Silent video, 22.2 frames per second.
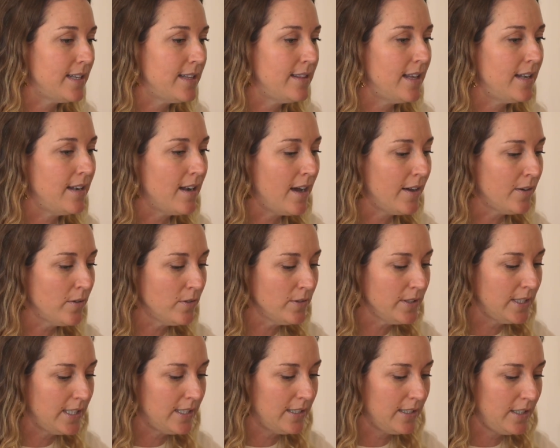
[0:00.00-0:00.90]
And then not
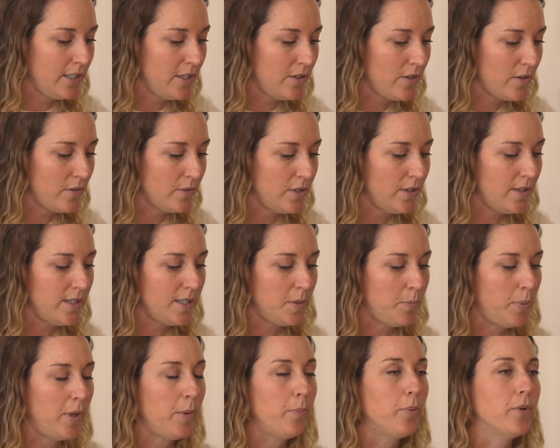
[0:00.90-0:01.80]
only, to
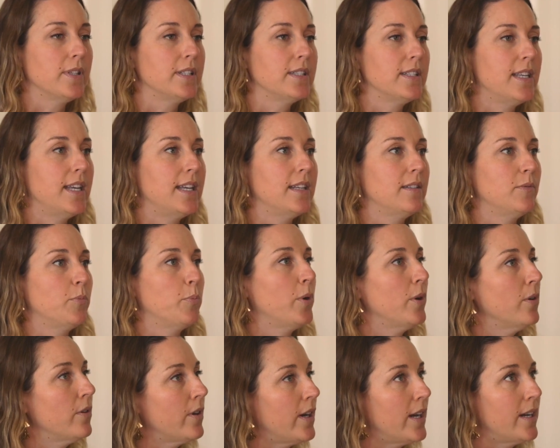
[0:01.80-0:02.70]
these people and
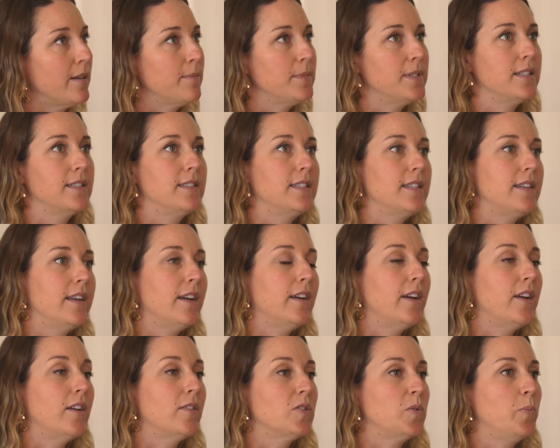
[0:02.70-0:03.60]
programs and
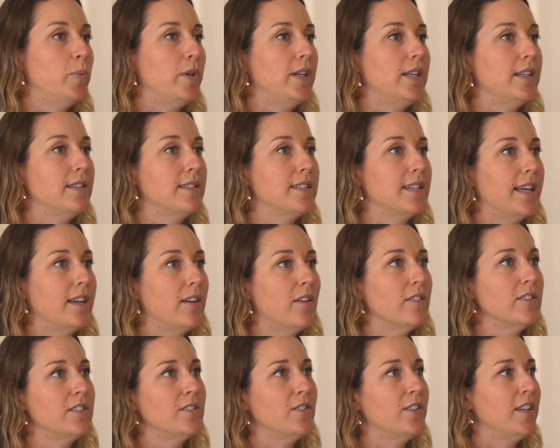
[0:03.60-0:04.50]
scenarios, but it's like
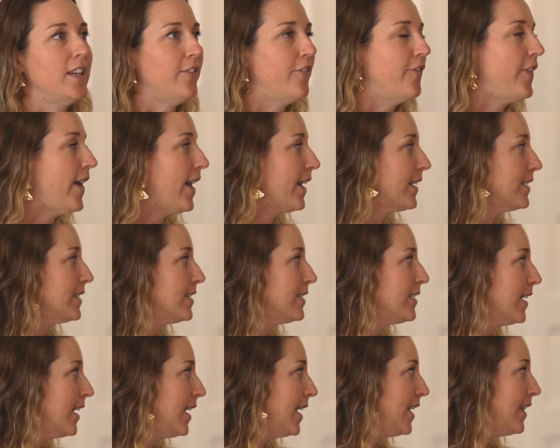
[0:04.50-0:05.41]
also the effect